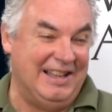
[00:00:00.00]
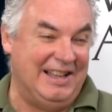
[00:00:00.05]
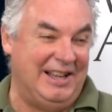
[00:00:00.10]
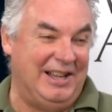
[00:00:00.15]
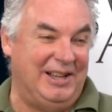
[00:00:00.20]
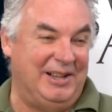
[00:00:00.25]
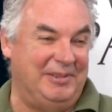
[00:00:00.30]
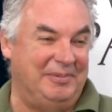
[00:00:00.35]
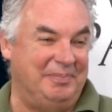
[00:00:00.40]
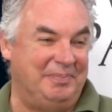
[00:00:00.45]

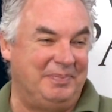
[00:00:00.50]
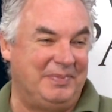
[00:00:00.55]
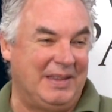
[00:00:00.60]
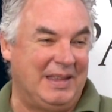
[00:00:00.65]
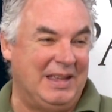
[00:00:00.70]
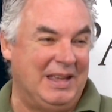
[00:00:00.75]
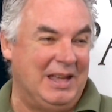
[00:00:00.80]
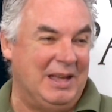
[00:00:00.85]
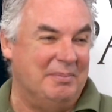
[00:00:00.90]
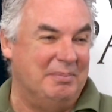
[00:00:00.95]

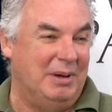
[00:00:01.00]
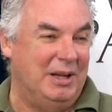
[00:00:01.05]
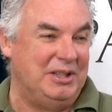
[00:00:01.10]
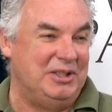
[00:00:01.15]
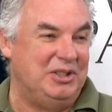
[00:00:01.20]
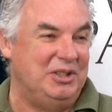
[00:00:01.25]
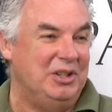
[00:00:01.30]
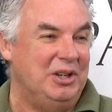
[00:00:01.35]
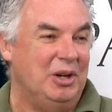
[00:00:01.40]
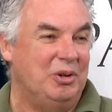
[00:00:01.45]

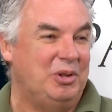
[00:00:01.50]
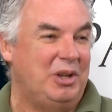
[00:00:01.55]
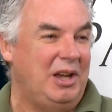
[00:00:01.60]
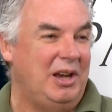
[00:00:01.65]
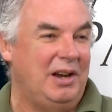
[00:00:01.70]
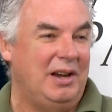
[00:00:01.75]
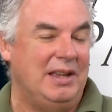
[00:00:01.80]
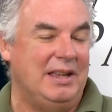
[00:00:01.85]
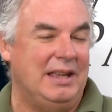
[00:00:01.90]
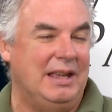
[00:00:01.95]
But, you know,
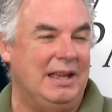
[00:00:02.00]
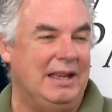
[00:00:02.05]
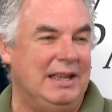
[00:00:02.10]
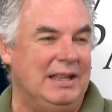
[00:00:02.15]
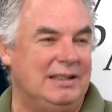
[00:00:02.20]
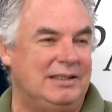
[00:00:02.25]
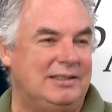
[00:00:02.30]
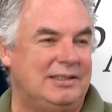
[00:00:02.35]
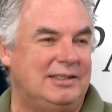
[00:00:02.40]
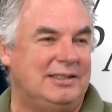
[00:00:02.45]

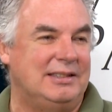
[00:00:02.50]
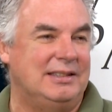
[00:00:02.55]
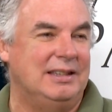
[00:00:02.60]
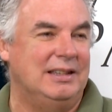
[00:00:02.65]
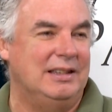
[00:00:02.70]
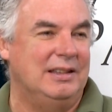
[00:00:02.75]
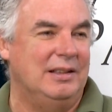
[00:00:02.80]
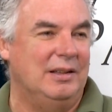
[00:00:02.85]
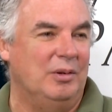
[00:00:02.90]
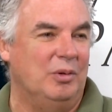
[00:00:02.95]
Kerri,
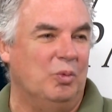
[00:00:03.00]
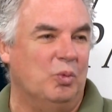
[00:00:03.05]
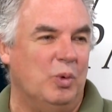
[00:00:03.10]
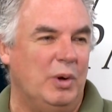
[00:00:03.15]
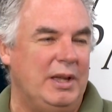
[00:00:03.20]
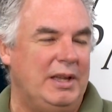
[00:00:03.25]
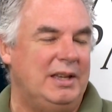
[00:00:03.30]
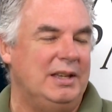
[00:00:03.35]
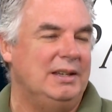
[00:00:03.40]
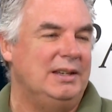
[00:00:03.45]

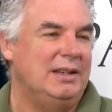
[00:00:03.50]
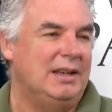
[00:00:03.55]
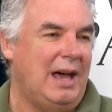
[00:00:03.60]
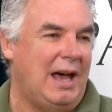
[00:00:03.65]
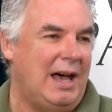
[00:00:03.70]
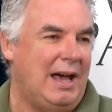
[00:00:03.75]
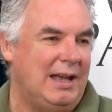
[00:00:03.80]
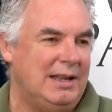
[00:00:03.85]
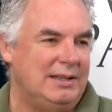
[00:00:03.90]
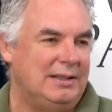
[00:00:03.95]
we could
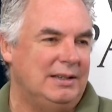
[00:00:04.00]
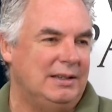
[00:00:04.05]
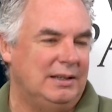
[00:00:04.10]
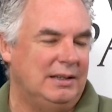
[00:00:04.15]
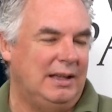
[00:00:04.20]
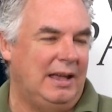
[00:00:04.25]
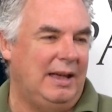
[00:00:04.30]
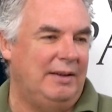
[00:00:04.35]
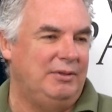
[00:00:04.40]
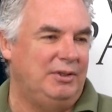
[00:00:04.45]
not
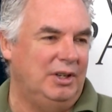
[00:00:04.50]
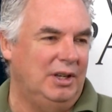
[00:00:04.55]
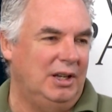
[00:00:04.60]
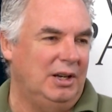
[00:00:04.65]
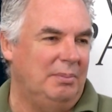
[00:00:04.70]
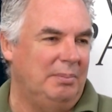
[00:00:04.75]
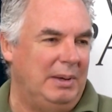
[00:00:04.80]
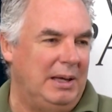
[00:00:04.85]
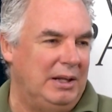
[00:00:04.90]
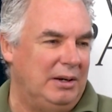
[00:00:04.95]
have done
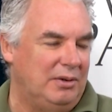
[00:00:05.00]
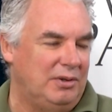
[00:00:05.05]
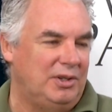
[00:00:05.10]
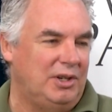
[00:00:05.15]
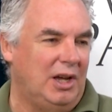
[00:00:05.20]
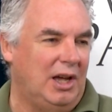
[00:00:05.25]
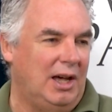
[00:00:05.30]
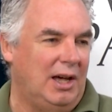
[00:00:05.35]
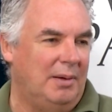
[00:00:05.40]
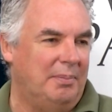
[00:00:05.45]
a better
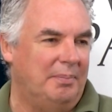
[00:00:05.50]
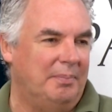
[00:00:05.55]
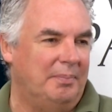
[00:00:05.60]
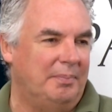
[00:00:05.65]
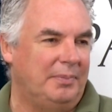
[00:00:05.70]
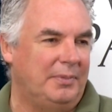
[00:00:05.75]
job.